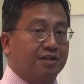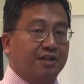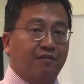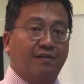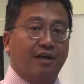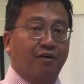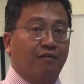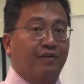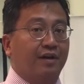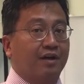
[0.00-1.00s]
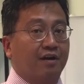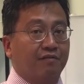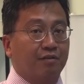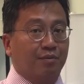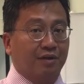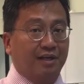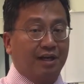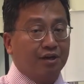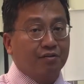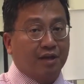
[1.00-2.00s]
Patients I find are very
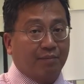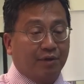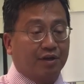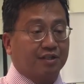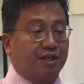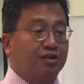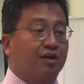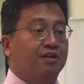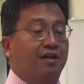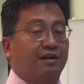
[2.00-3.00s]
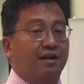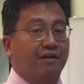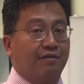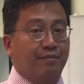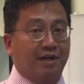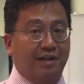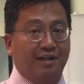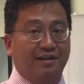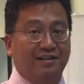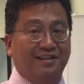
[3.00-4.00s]
comfortable, and I know that because I talk to
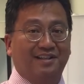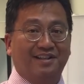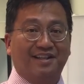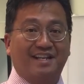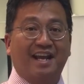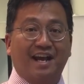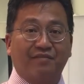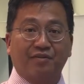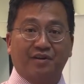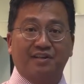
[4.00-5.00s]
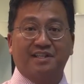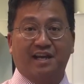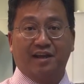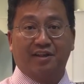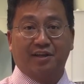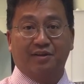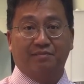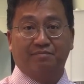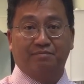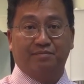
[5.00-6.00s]
everybody the day after and see how
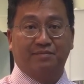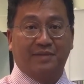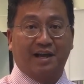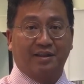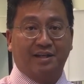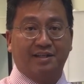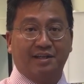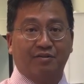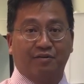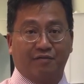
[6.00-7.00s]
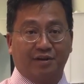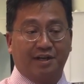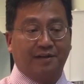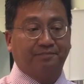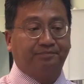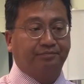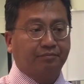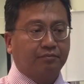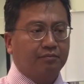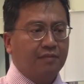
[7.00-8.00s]
they did overnight.
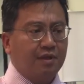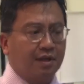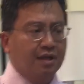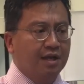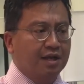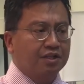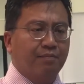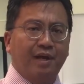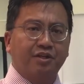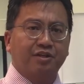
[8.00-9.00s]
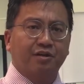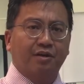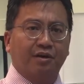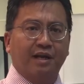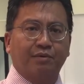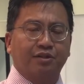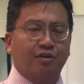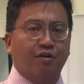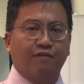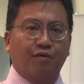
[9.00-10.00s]
Some patients are
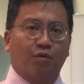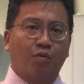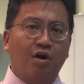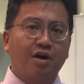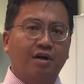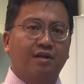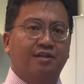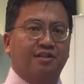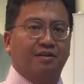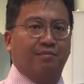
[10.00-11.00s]
able to go for a walk.